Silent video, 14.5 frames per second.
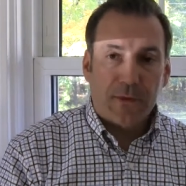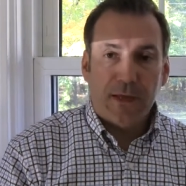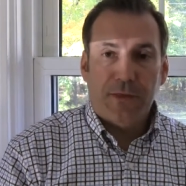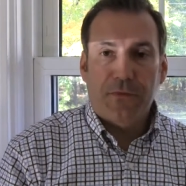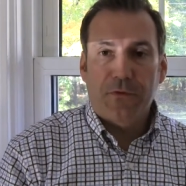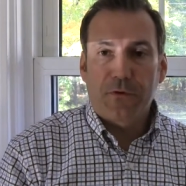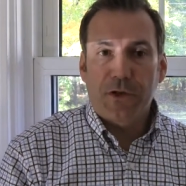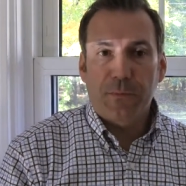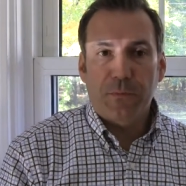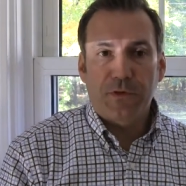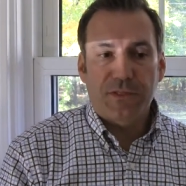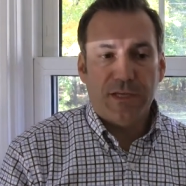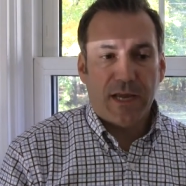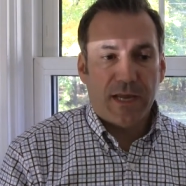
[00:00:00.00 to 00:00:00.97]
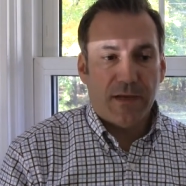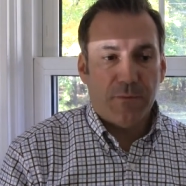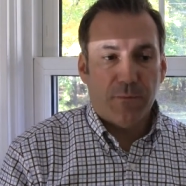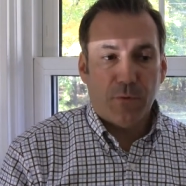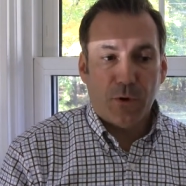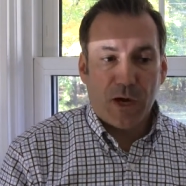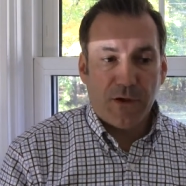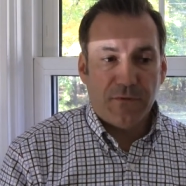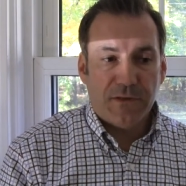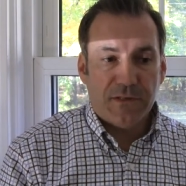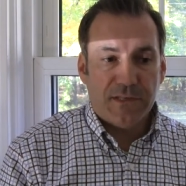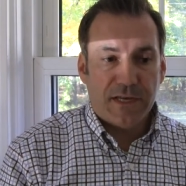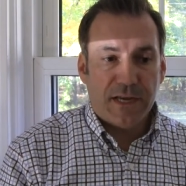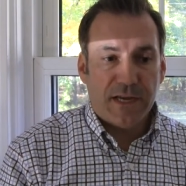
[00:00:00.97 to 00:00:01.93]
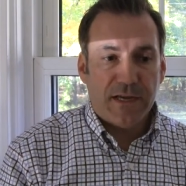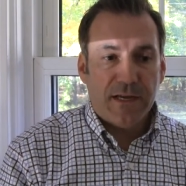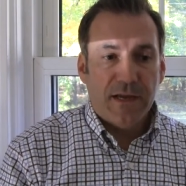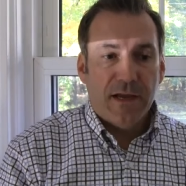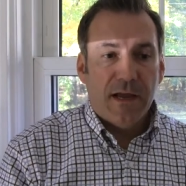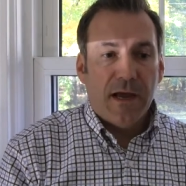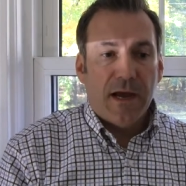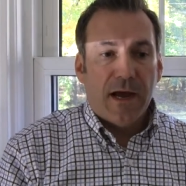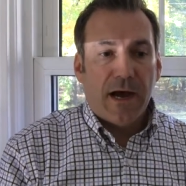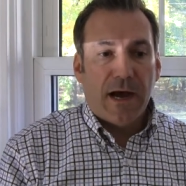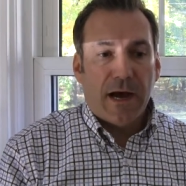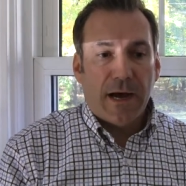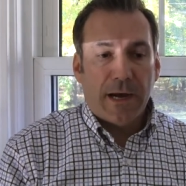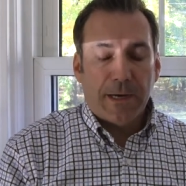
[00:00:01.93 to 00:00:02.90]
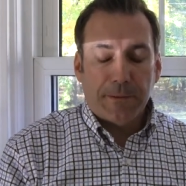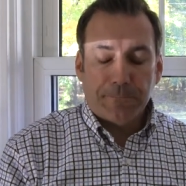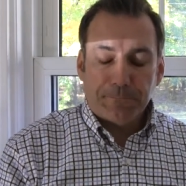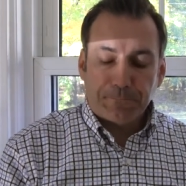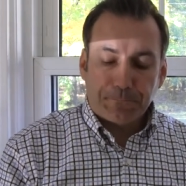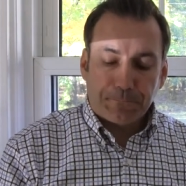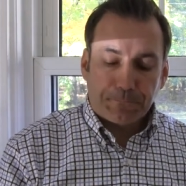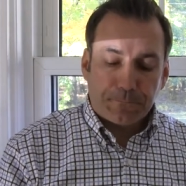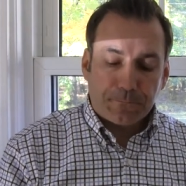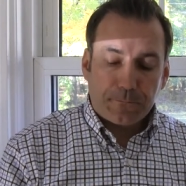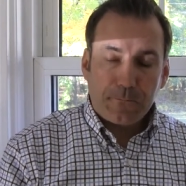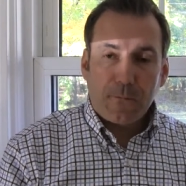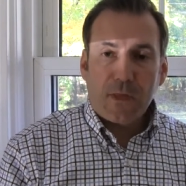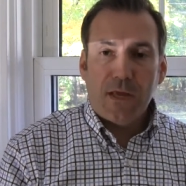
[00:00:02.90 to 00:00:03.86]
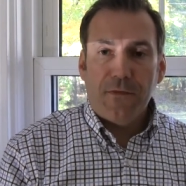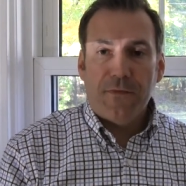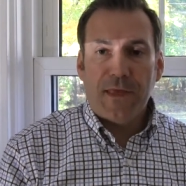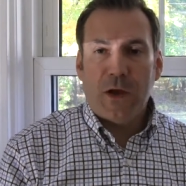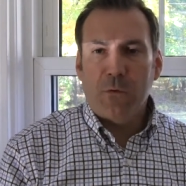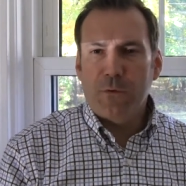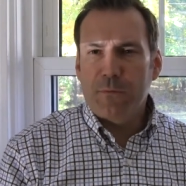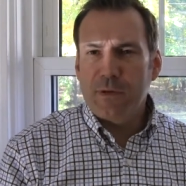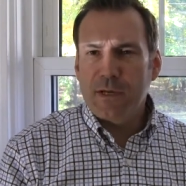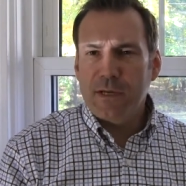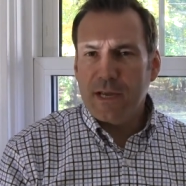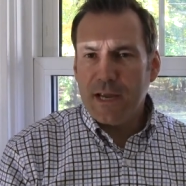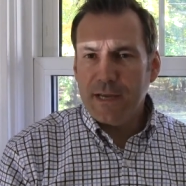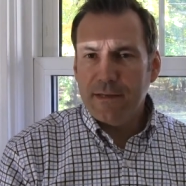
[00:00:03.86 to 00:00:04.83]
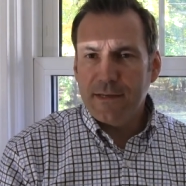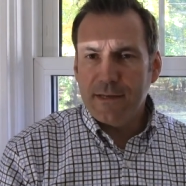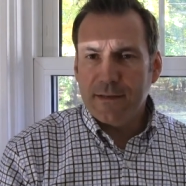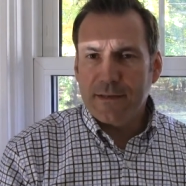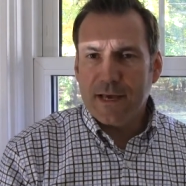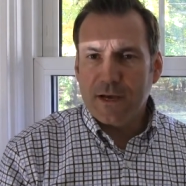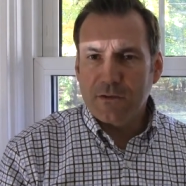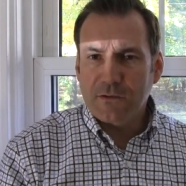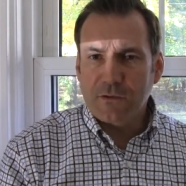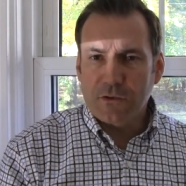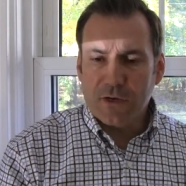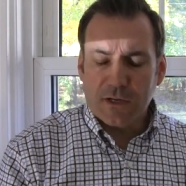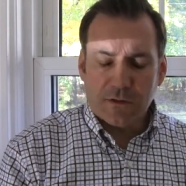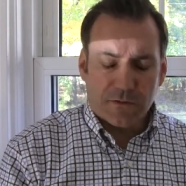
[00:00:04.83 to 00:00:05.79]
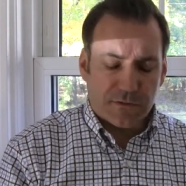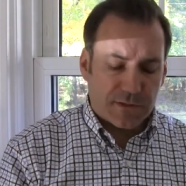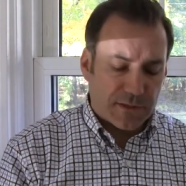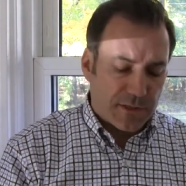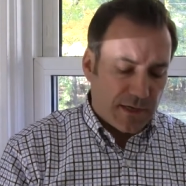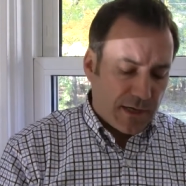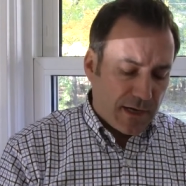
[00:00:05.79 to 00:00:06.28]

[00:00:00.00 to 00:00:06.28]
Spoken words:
At 30% profit, say, that would be $18,000.